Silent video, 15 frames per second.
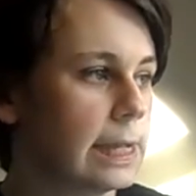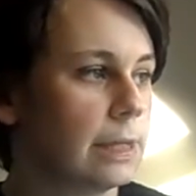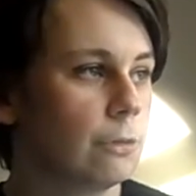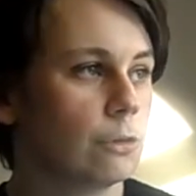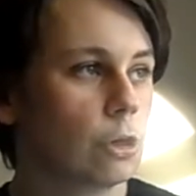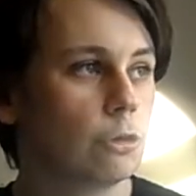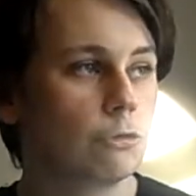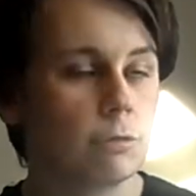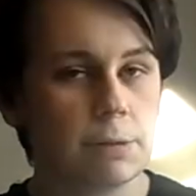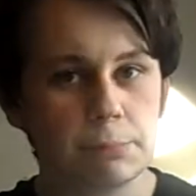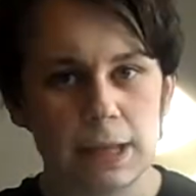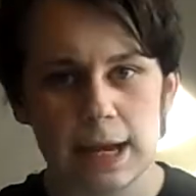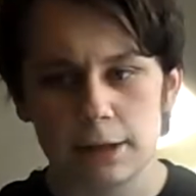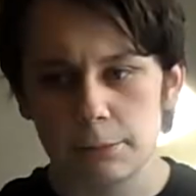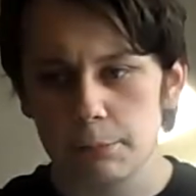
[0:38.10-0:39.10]
is
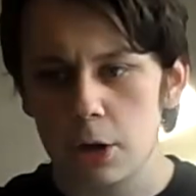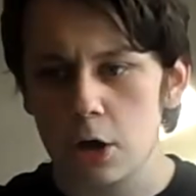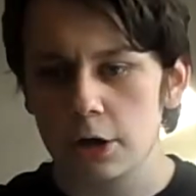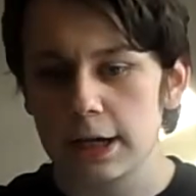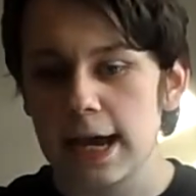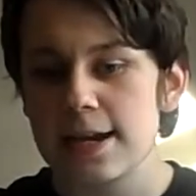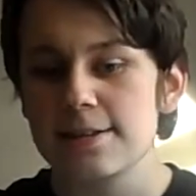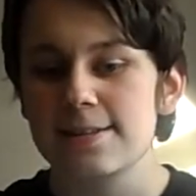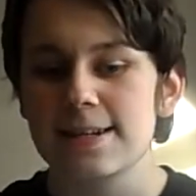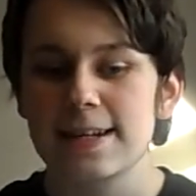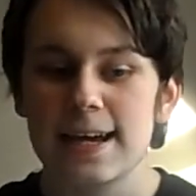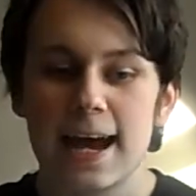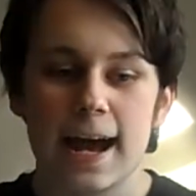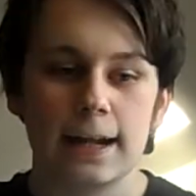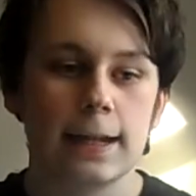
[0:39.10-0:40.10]
Dreamland Margate
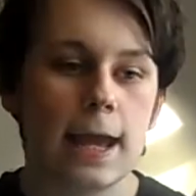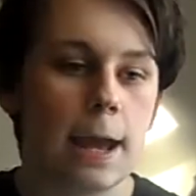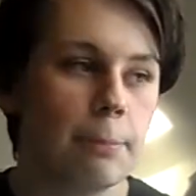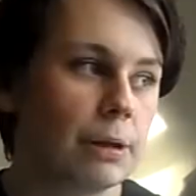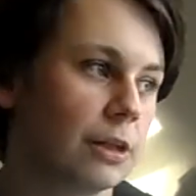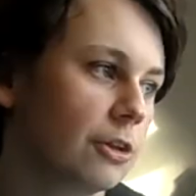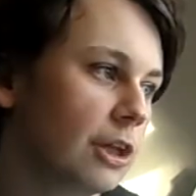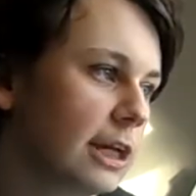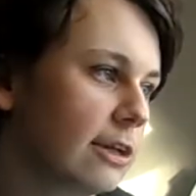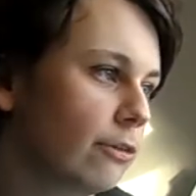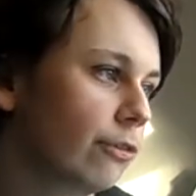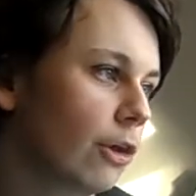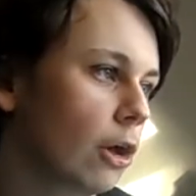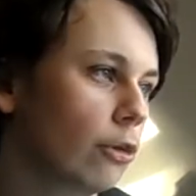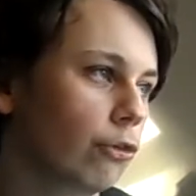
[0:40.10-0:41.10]
and
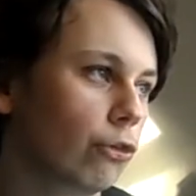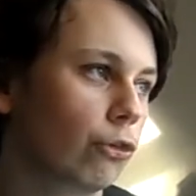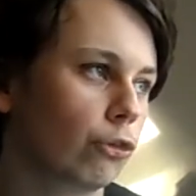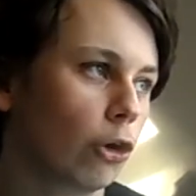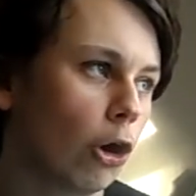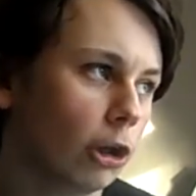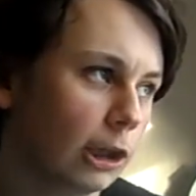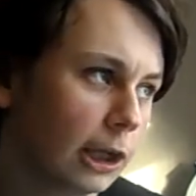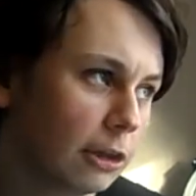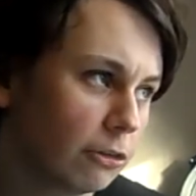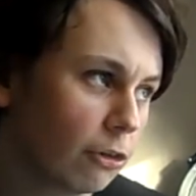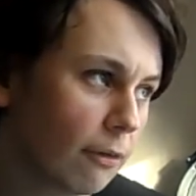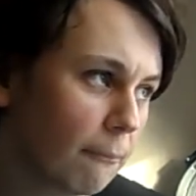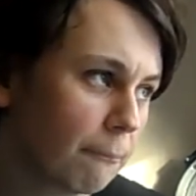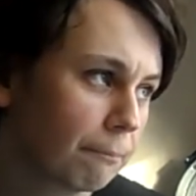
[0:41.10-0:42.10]
M&D's
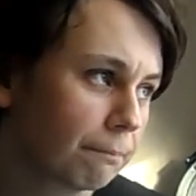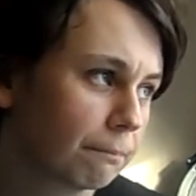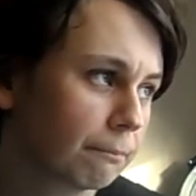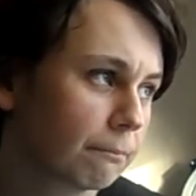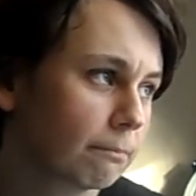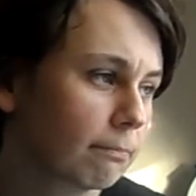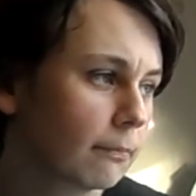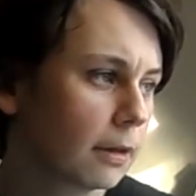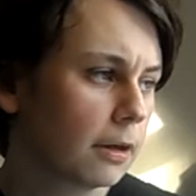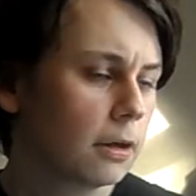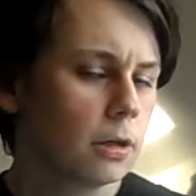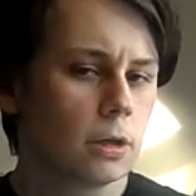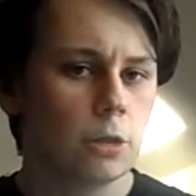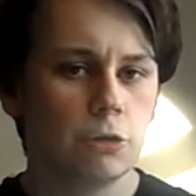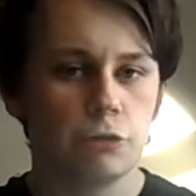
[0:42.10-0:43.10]
Scotland.
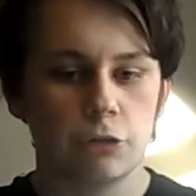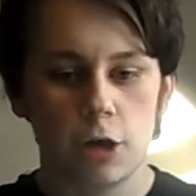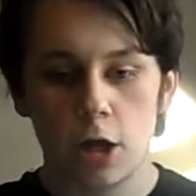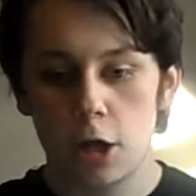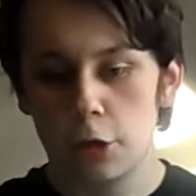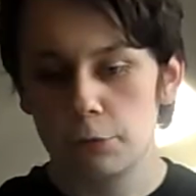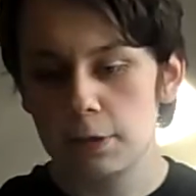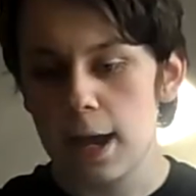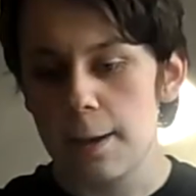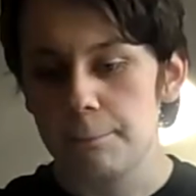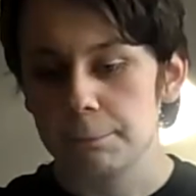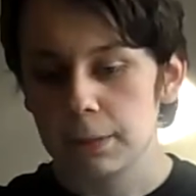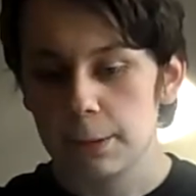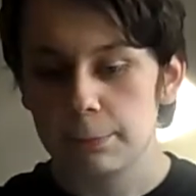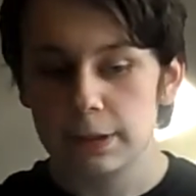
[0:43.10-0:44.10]
So,
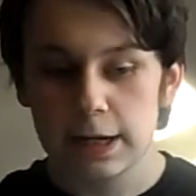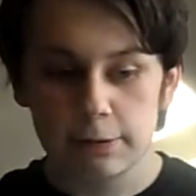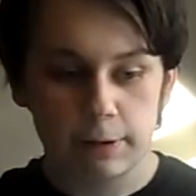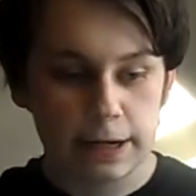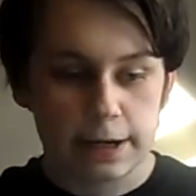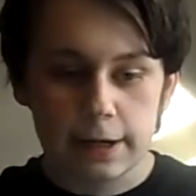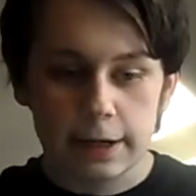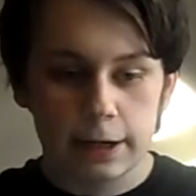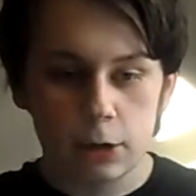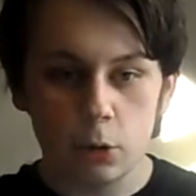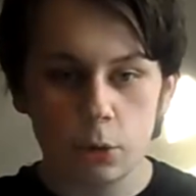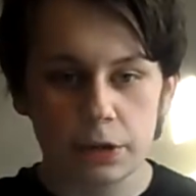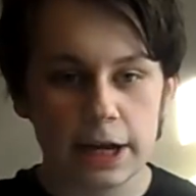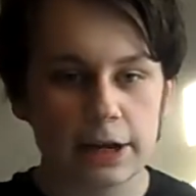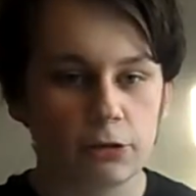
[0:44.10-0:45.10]
yeah. But anyway,
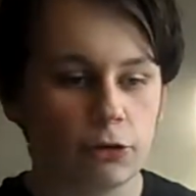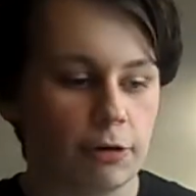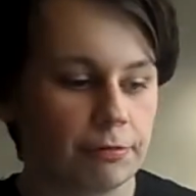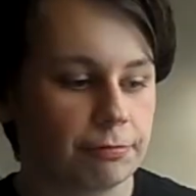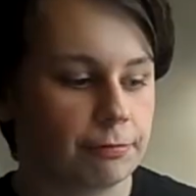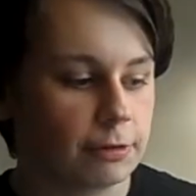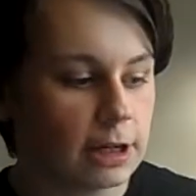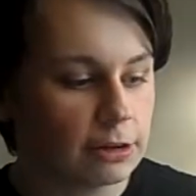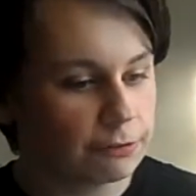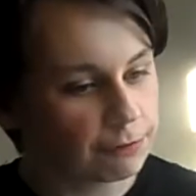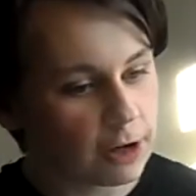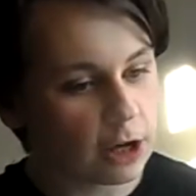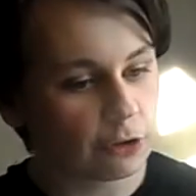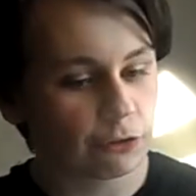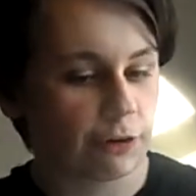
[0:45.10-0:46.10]
it all kicks off
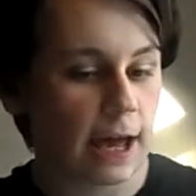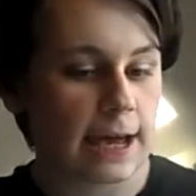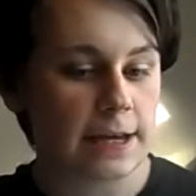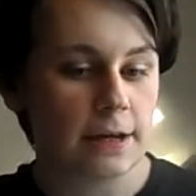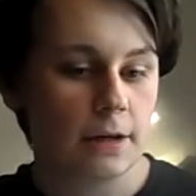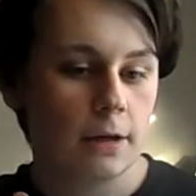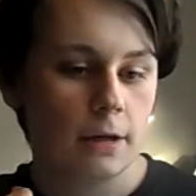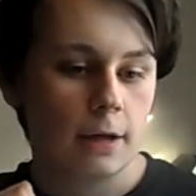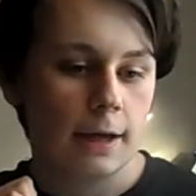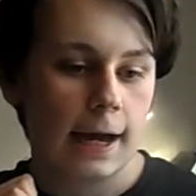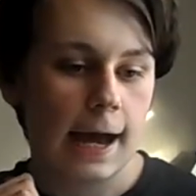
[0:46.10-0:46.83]
this Thursday